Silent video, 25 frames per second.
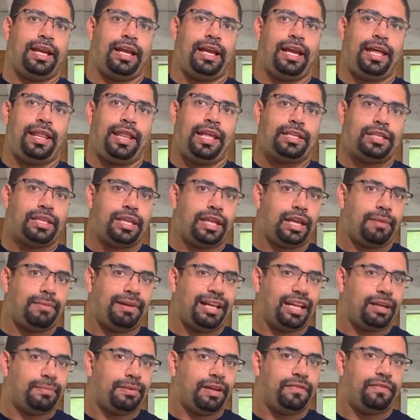And that's the thing I
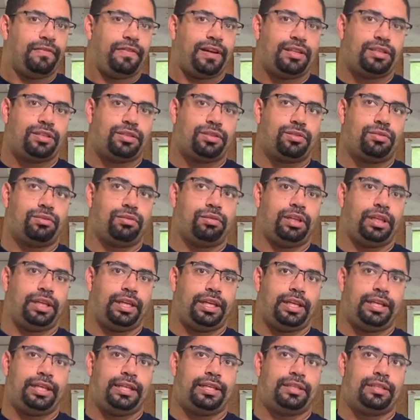like about Festool
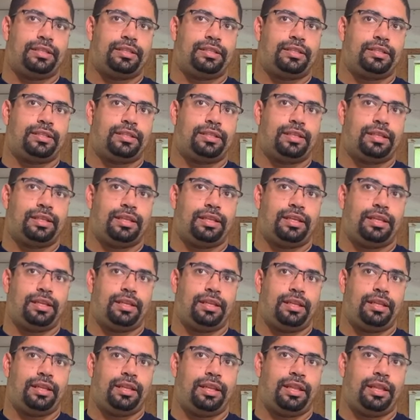is
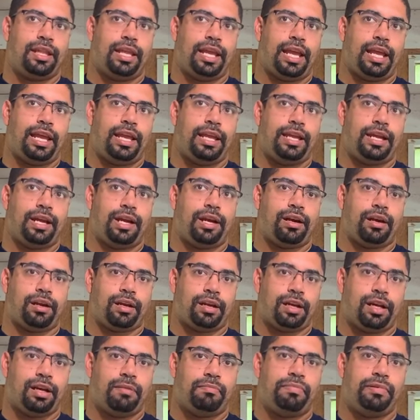they are a
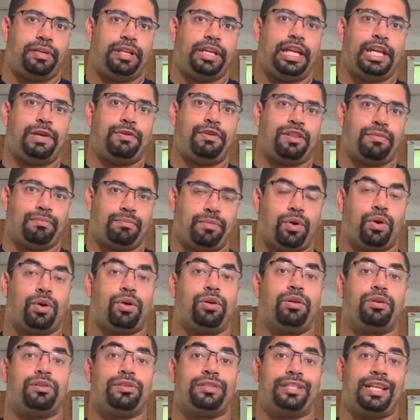company with
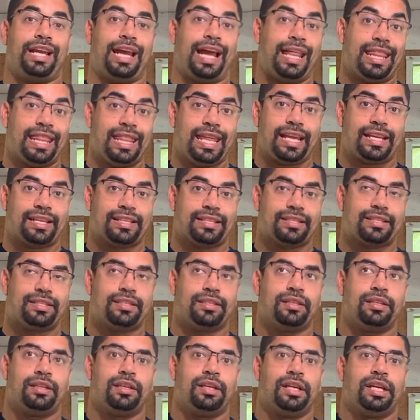morals and ethics,
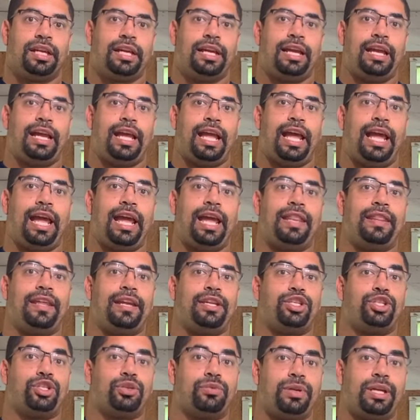and they
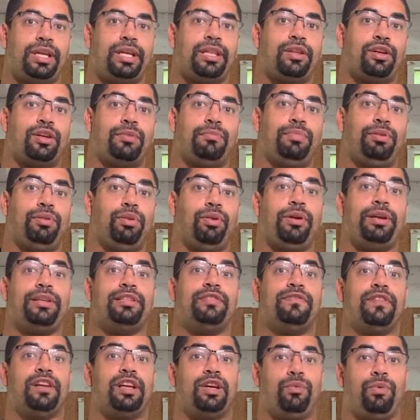treat their employees
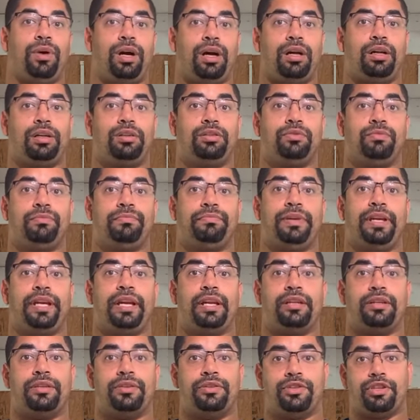very well, be it
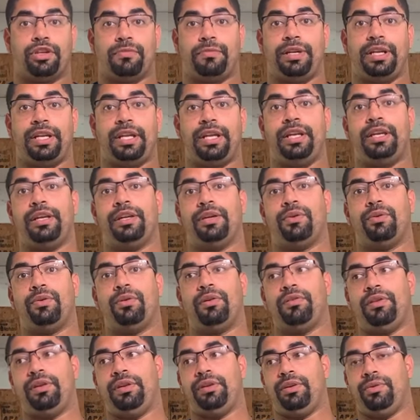in Germany or
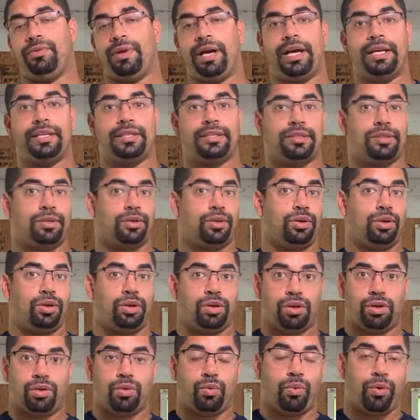the U.S.
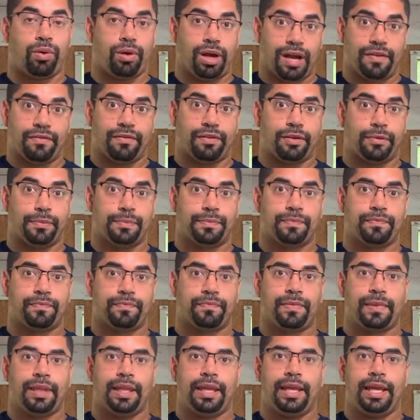or wherever.
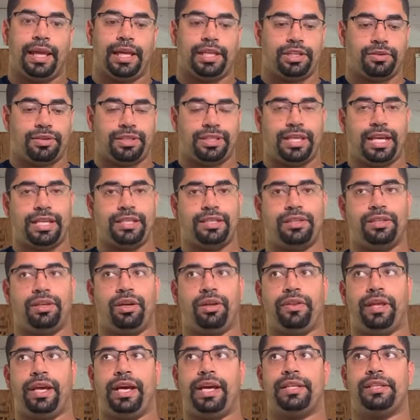And so it's nice to know
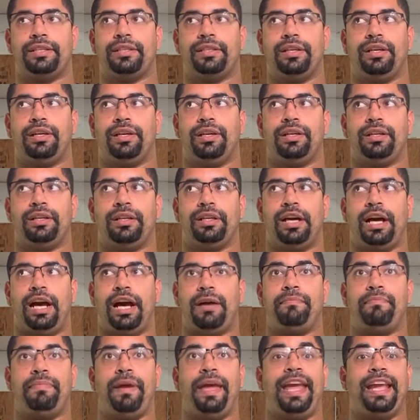that
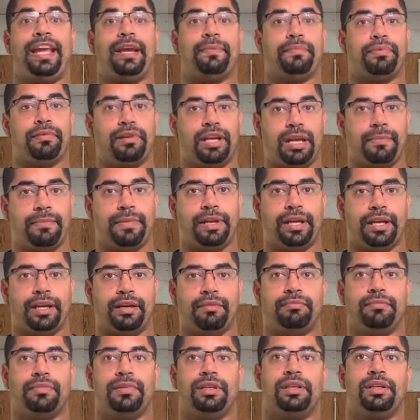I'm paying a
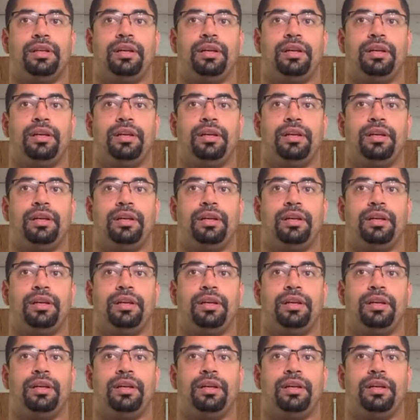premium